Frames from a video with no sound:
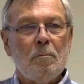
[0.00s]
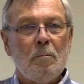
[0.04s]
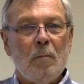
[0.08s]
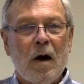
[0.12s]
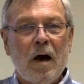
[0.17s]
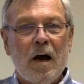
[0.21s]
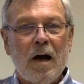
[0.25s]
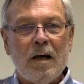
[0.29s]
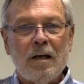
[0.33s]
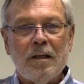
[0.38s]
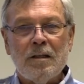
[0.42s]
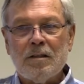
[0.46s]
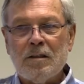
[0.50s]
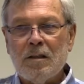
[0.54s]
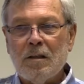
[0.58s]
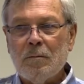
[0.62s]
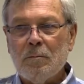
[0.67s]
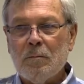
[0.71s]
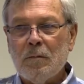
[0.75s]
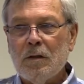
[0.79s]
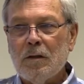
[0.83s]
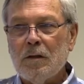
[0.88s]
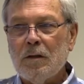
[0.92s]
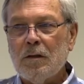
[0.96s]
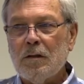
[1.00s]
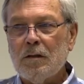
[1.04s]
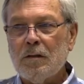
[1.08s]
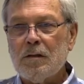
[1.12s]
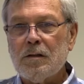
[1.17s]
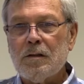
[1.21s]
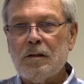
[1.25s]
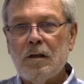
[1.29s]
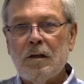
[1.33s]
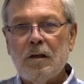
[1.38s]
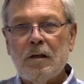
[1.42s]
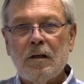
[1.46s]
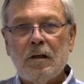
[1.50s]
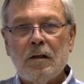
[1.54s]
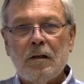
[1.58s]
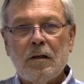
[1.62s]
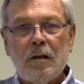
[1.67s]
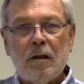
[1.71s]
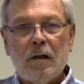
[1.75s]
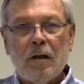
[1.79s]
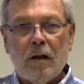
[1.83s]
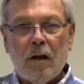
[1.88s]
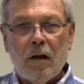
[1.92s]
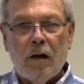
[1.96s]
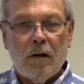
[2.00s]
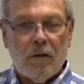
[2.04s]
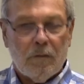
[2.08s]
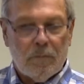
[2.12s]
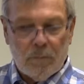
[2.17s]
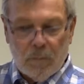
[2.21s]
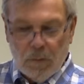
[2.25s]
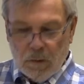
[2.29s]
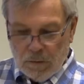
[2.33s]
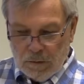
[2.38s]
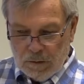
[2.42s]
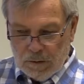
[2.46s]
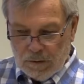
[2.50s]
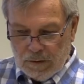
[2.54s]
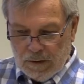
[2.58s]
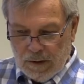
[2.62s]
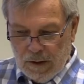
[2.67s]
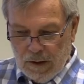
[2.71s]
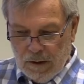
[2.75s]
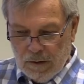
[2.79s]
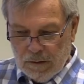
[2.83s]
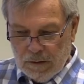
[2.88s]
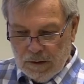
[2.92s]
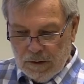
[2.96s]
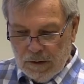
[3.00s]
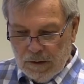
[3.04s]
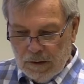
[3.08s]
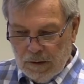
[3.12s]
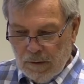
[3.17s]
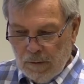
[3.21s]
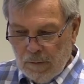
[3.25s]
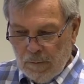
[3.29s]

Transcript: mines and mills of Boulder County.